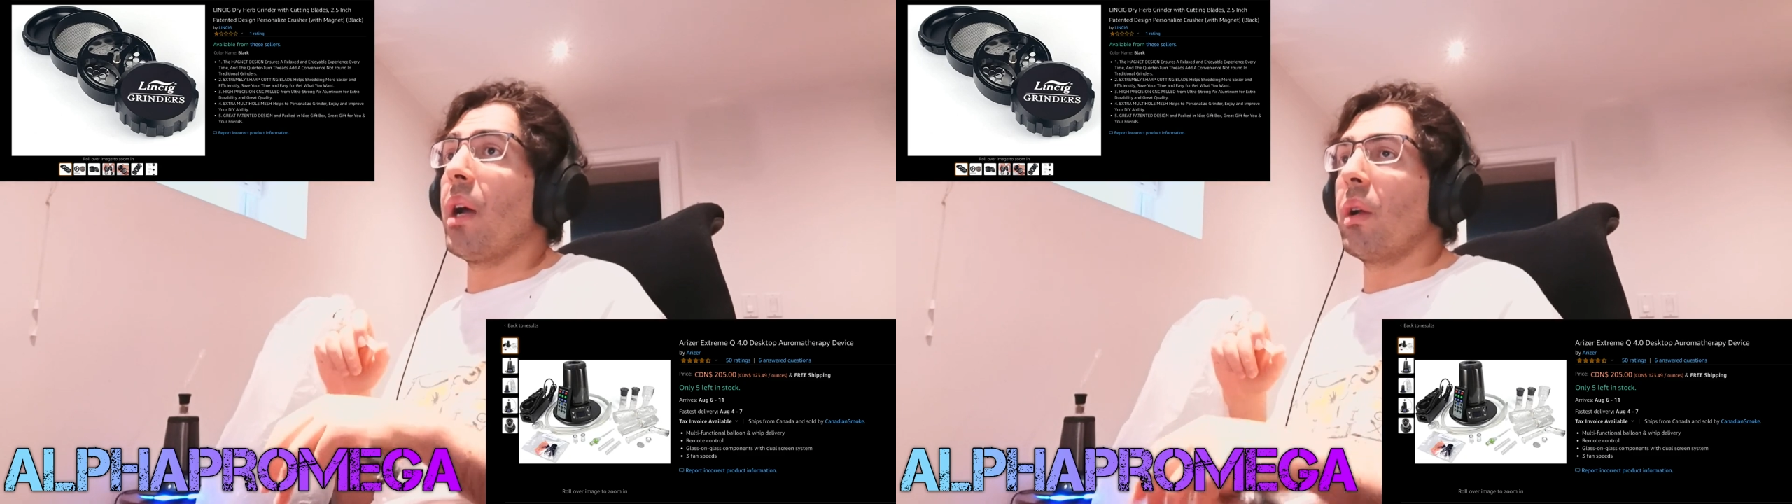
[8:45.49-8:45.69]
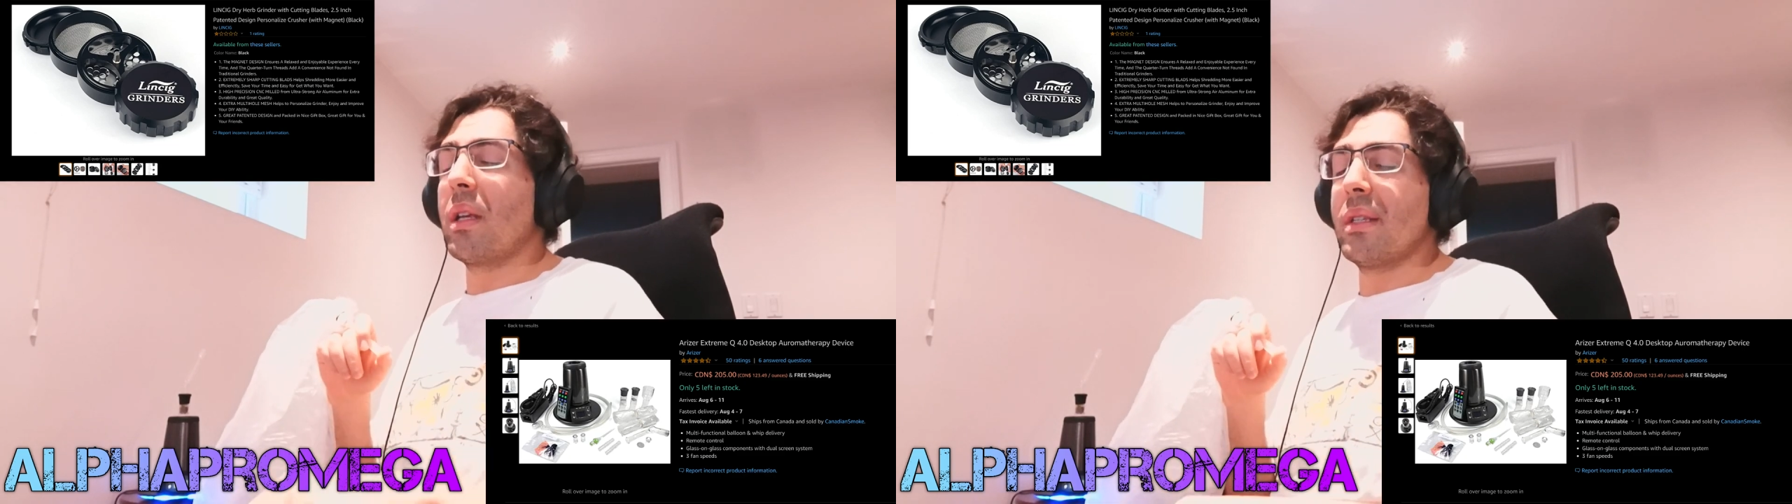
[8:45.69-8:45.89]

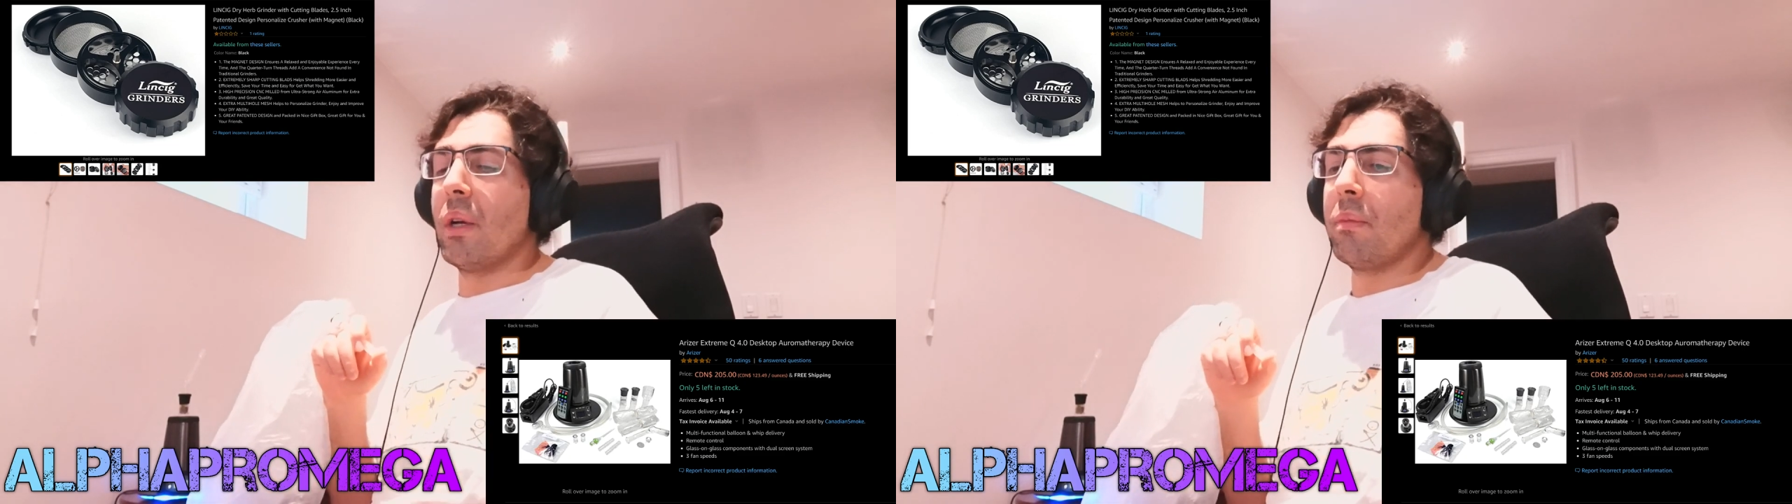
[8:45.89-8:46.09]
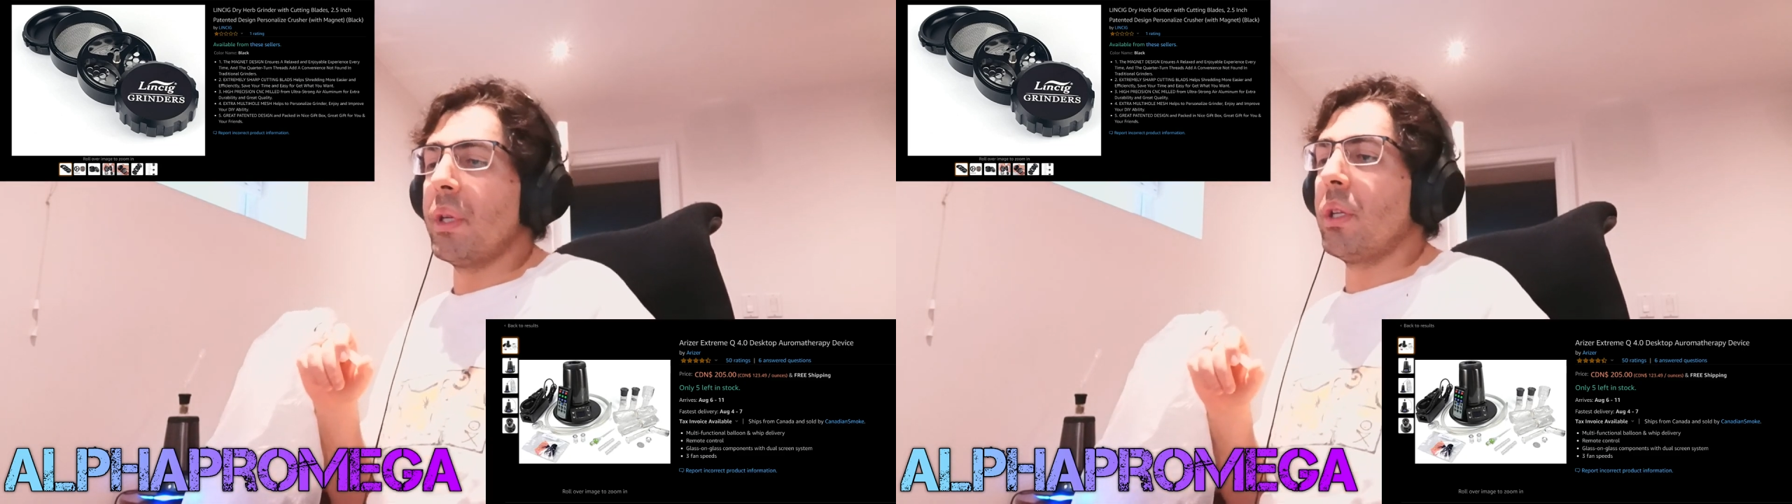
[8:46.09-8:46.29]
because that would
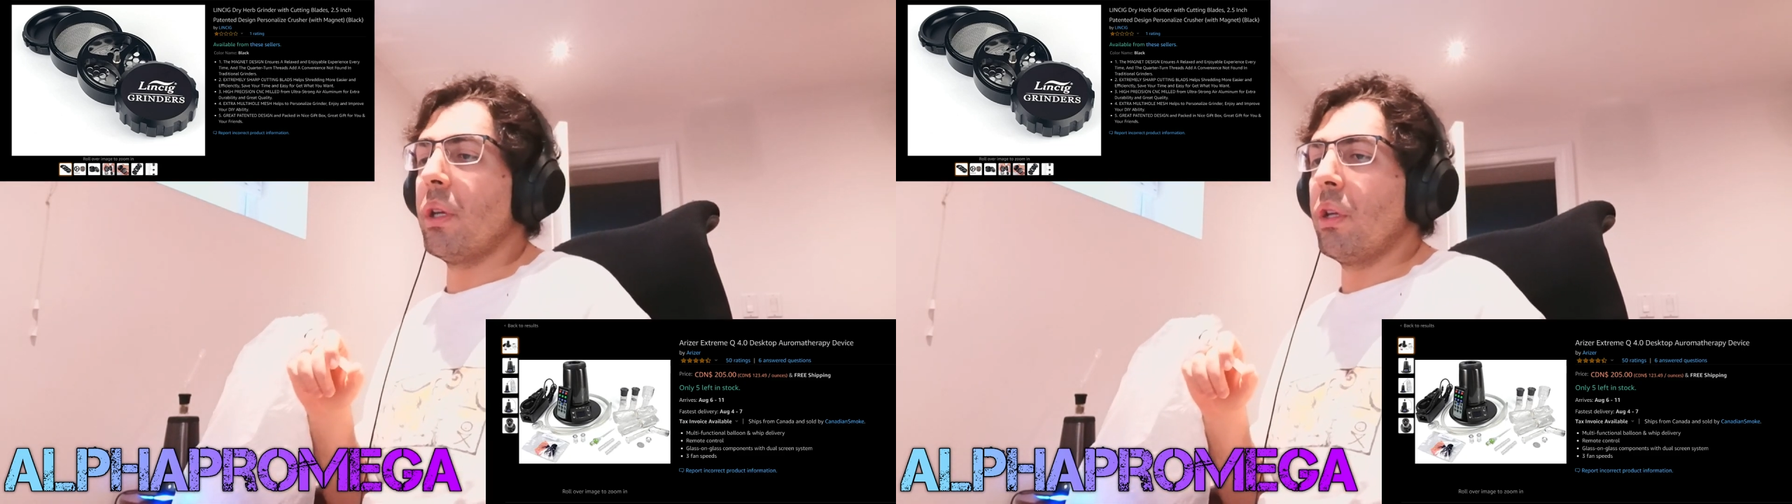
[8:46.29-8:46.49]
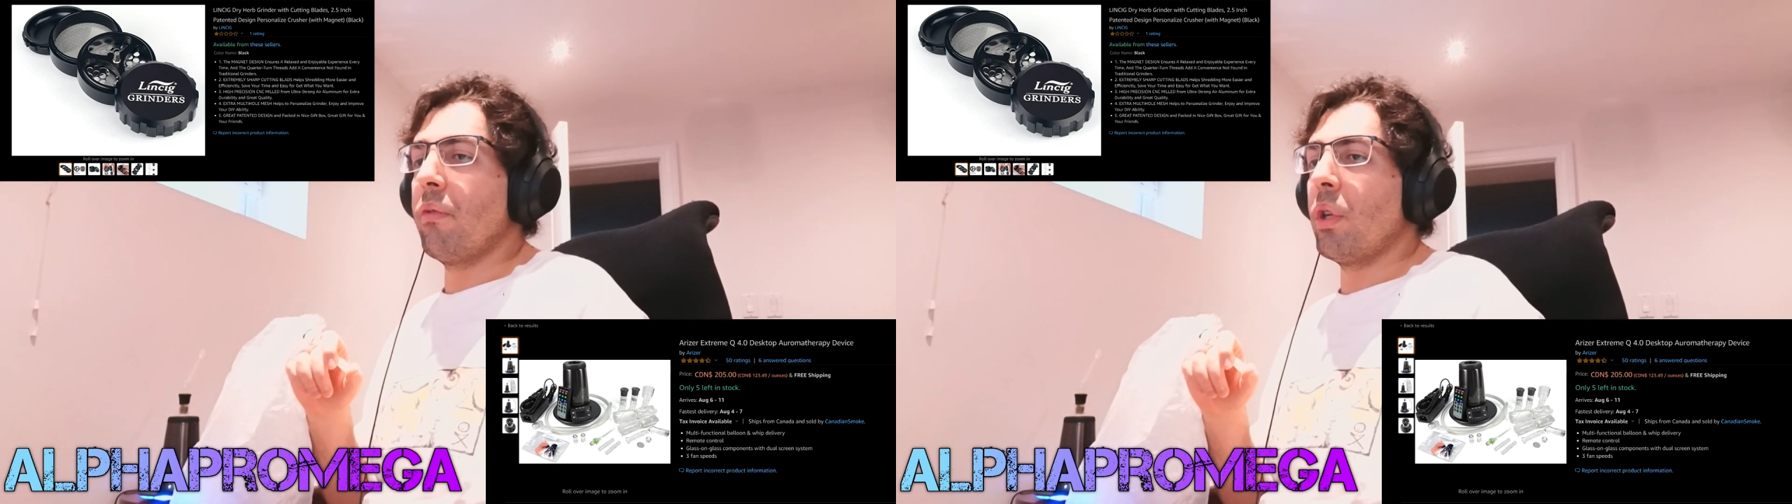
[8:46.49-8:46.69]
mean
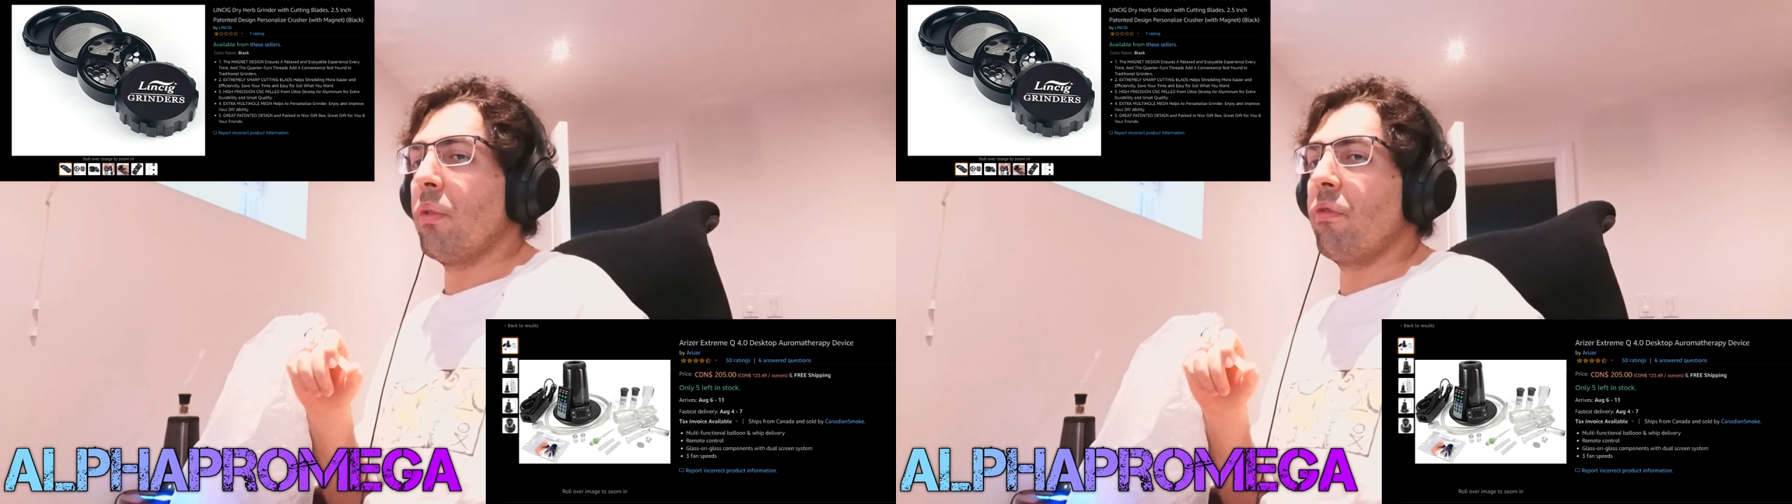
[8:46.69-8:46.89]
you've